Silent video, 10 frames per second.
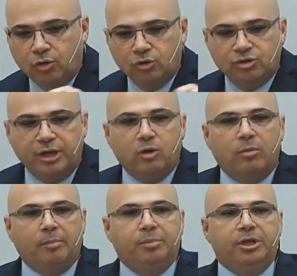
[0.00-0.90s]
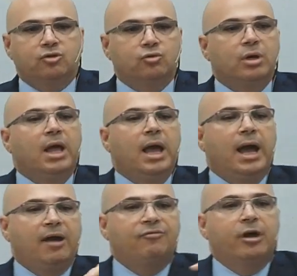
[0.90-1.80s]
inside of the place where the Lord
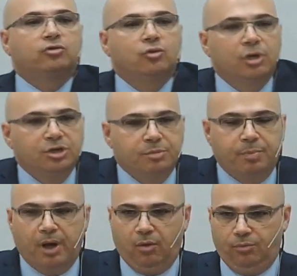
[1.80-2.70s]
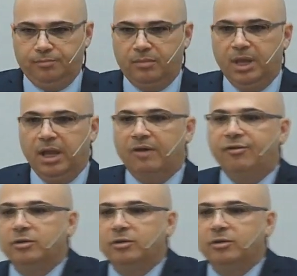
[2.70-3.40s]
has us a home,